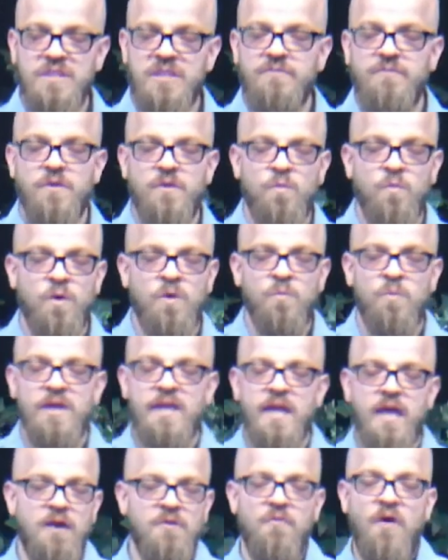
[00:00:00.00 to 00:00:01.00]
even when
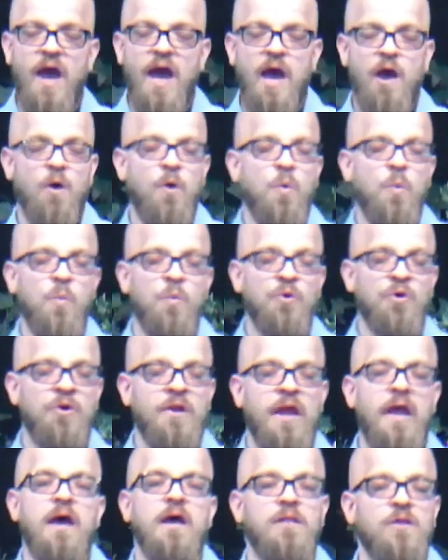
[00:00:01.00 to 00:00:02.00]
we have
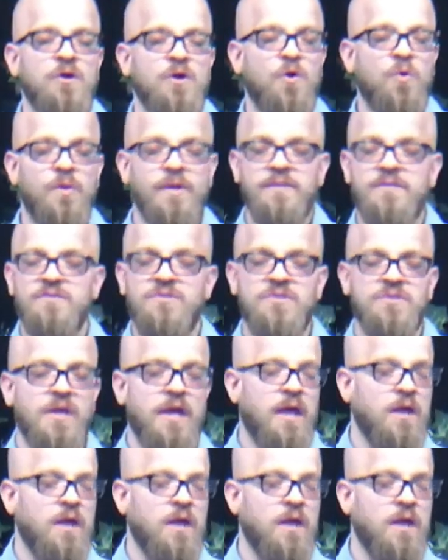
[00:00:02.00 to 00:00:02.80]
outward eloquence